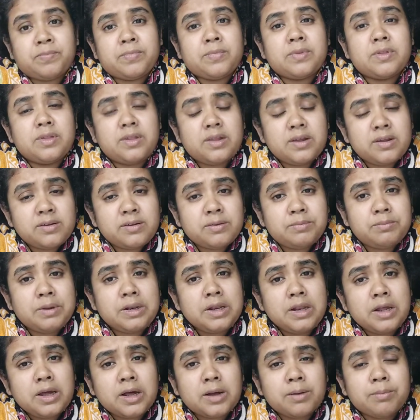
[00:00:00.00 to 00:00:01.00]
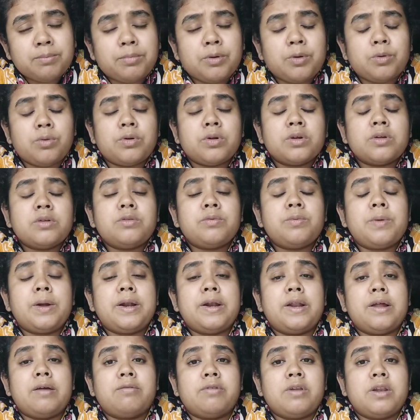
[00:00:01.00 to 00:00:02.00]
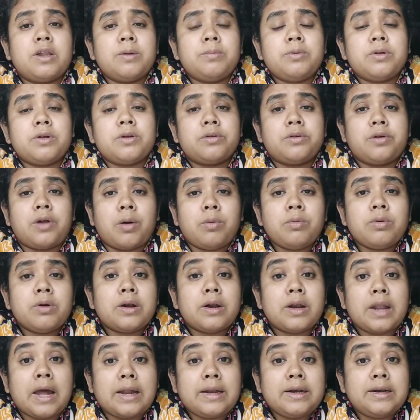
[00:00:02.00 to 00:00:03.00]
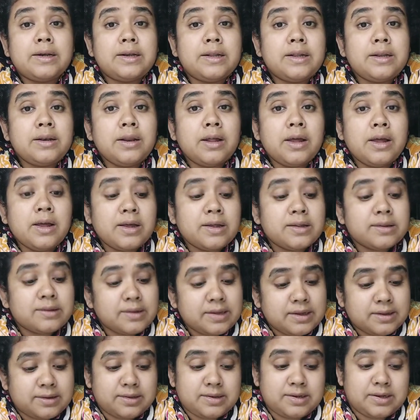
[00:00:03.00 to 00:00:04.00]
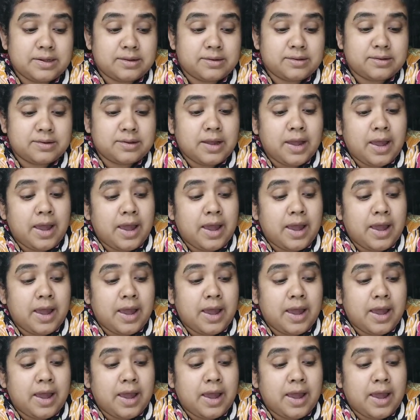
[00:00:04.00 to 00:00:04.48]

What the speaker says: These mini computers were developed around 1960s.